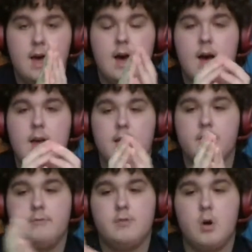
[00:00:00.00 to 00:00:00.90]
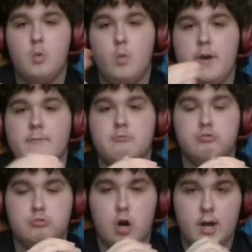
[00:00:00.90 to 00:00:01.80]
I have gone with
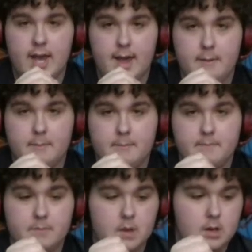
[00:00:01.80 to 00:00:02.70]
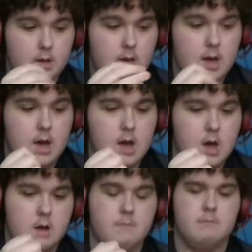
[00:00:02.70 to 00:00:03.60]
Rocky.
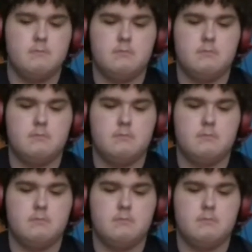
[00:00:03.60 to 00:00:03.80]
Rocky